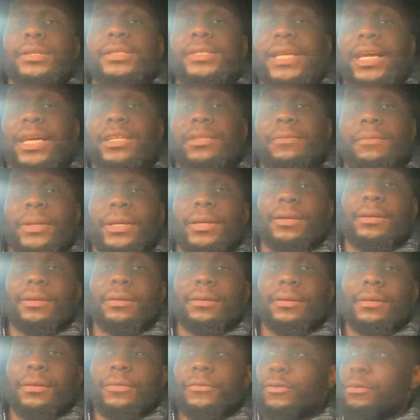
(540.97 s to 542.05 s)
text me.
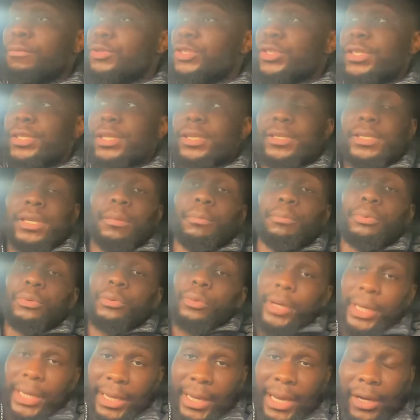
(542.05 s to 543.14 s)
From just a simple,
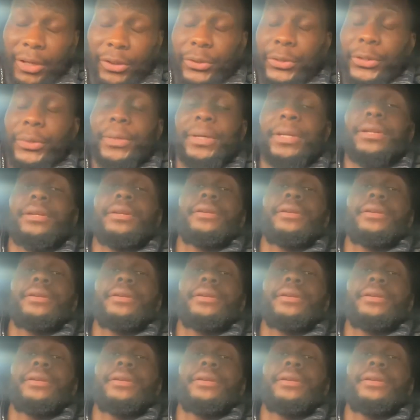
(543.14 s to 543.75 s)
hey, how you doing?